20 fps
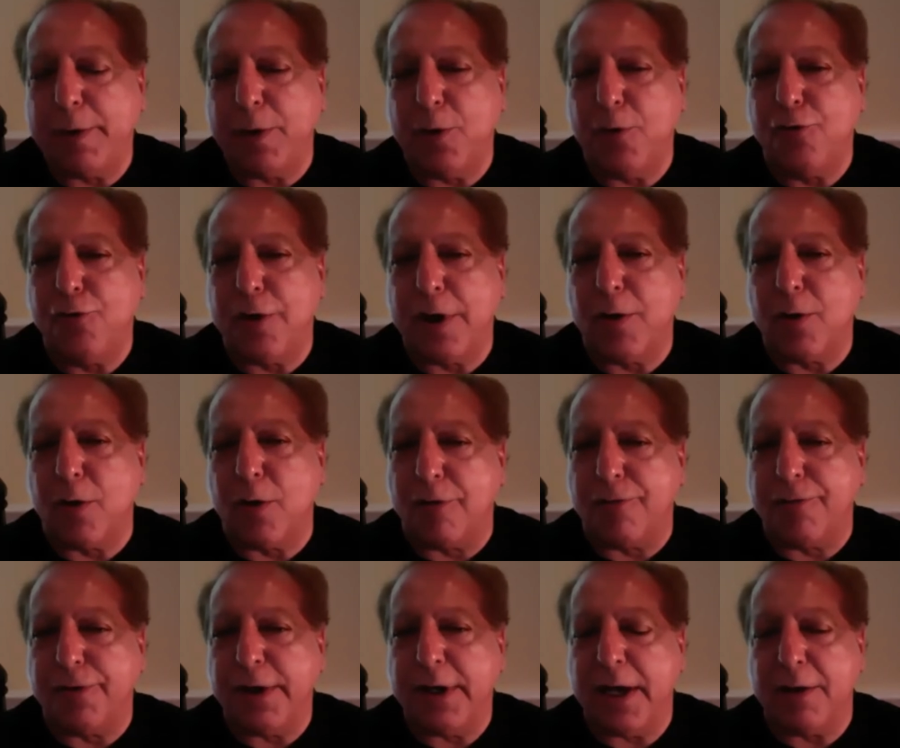who drink
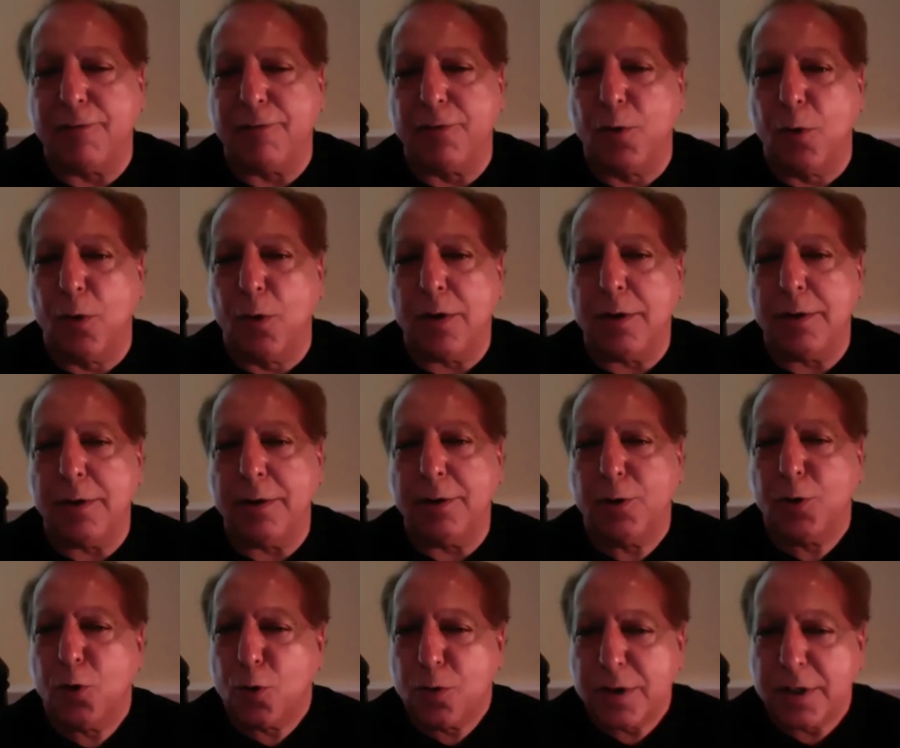coffee have lower
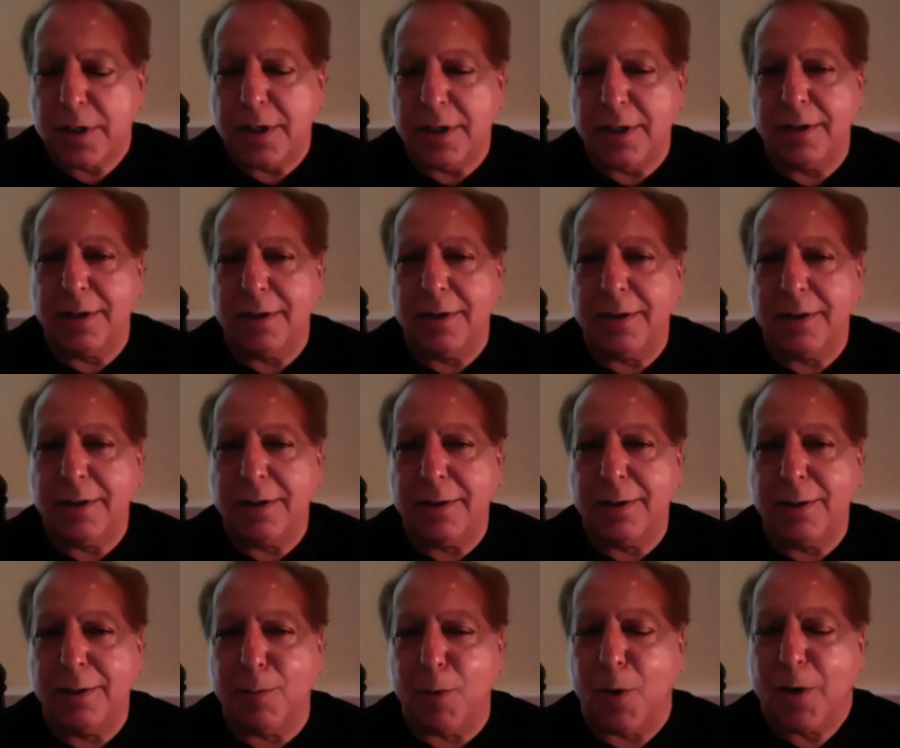total
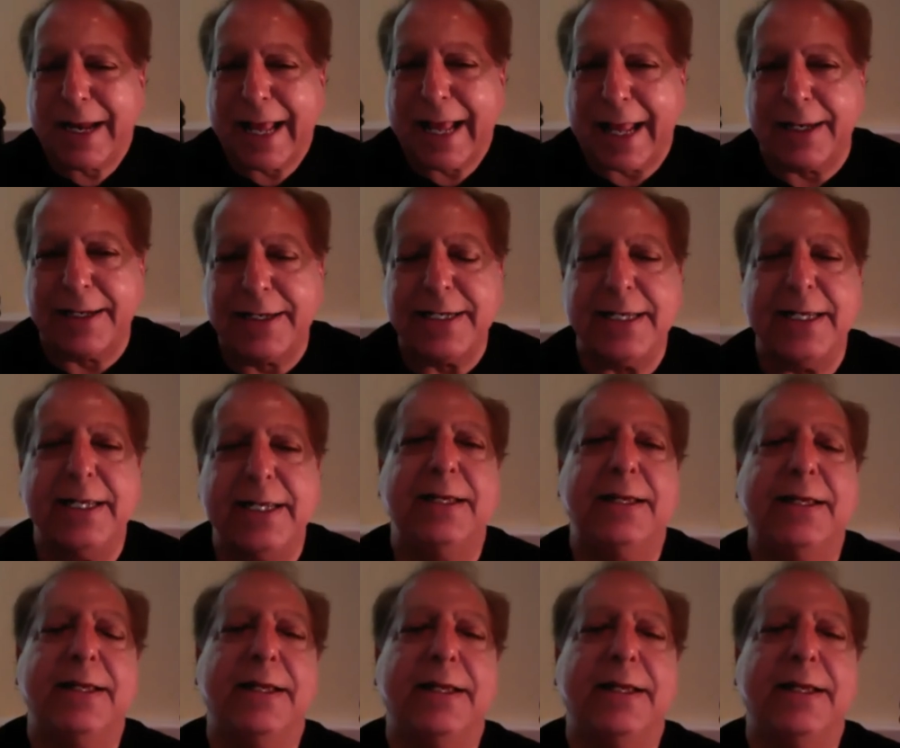mortality?